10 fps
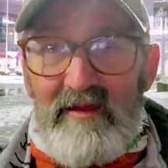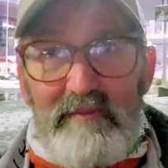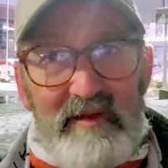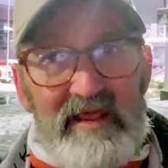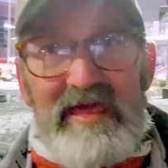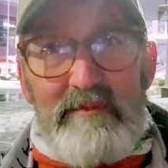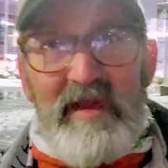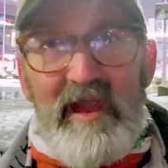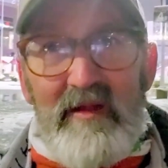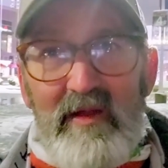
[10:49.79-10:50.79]
But I keep
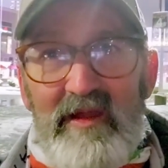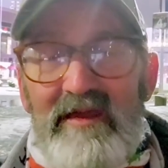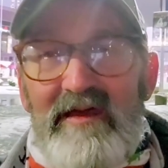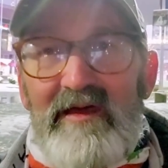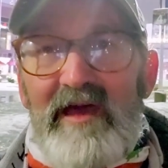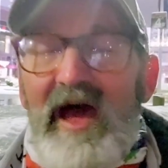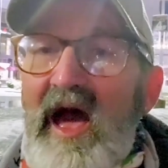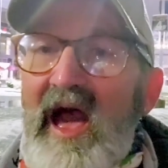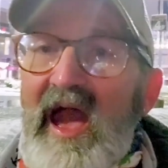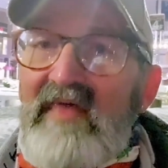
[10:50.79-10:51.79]
caring.
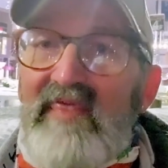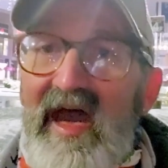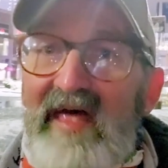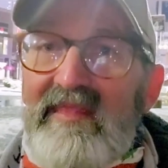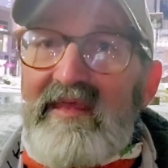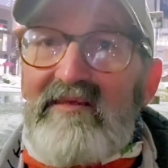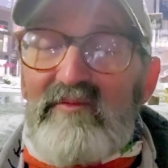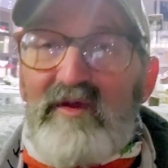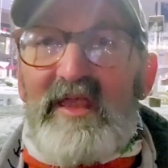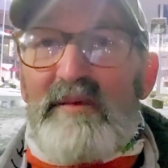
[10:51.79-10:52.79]
And that is
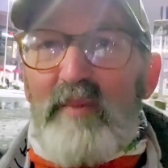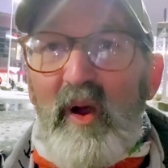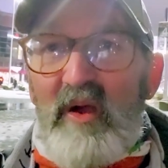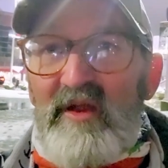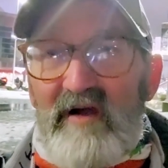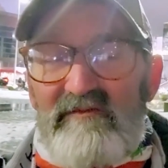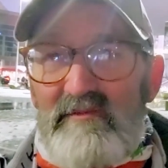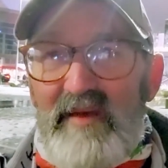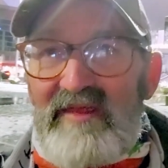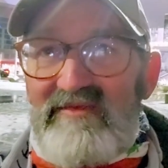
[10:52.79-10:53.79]
really part of the
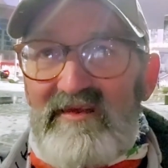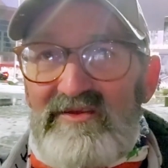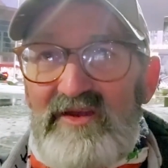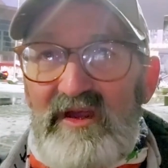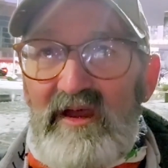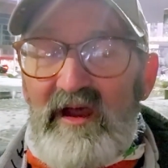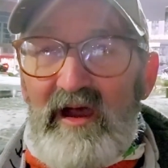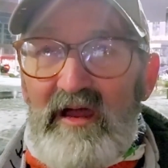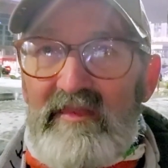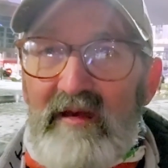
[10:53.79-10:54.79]
message
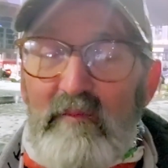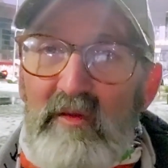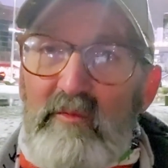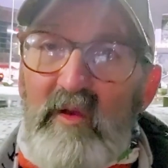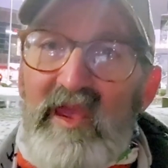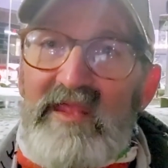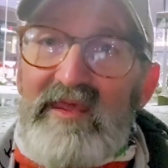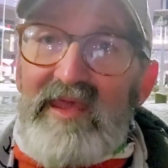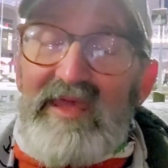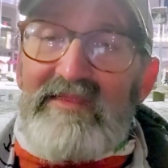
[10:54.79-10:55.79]
that we read
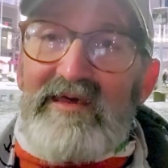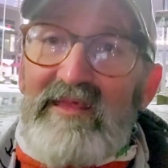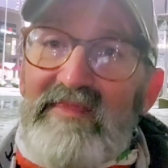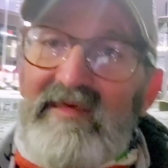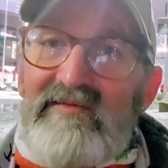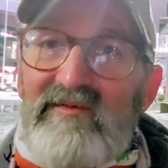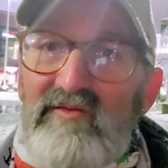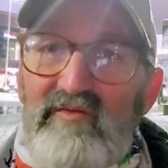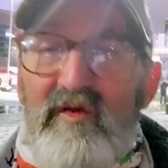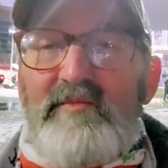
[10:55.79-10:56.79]
in this
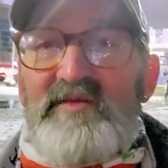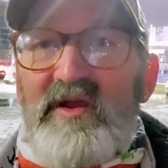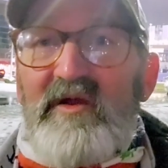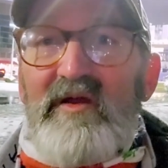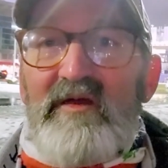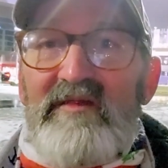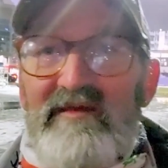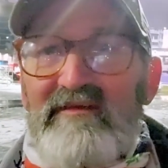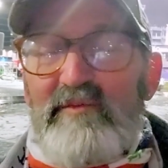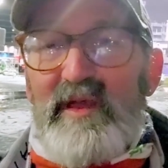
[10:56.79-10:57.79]
scripture
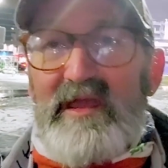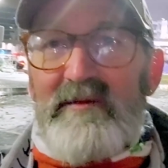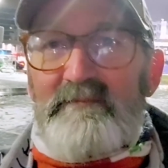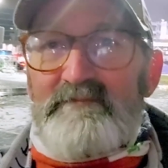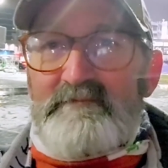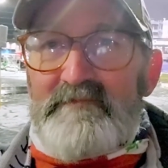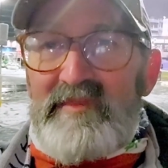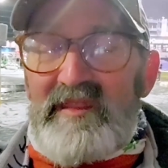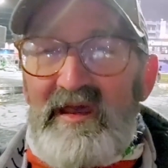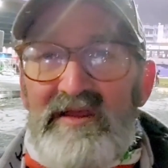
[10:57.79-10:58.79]
this week.
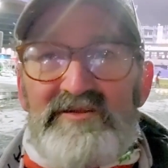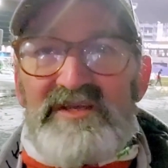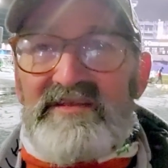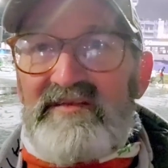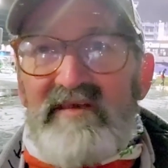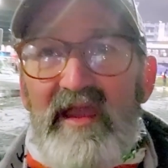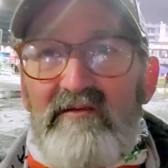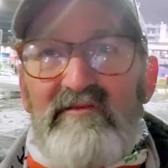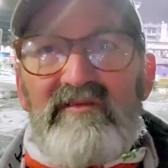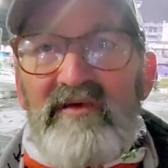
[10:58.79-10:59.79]
Jesus
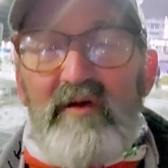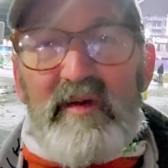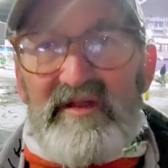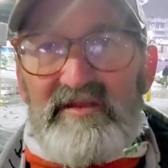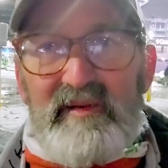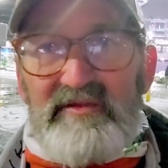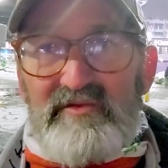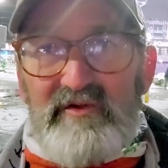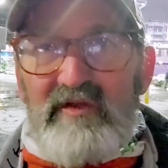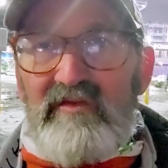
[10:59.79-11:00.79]
cared so much about
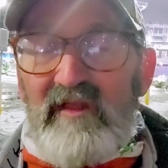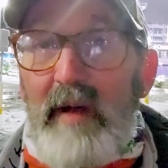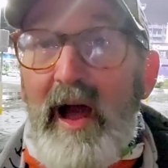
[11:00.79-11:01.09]
Jerusalem,